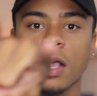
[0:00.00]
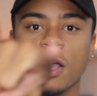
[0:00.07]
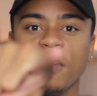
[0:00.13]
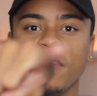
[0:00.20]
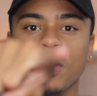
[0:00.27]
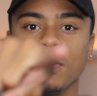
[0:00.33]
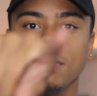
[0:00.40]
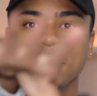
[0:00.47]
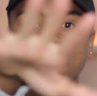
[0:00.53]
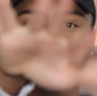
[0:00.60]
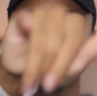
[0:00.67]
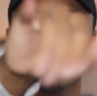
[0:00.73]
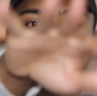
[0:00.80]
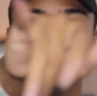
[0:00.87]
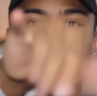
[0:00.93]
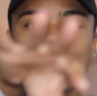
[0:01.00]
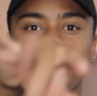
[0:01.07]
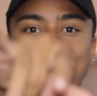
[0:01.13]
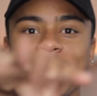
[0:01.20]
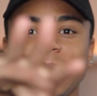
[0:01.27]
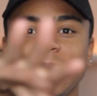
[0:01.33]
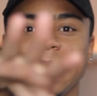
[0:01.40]
Go vote.
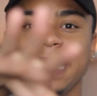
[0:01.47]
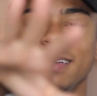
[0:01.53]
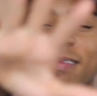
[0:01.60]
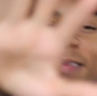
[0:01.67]
Bye.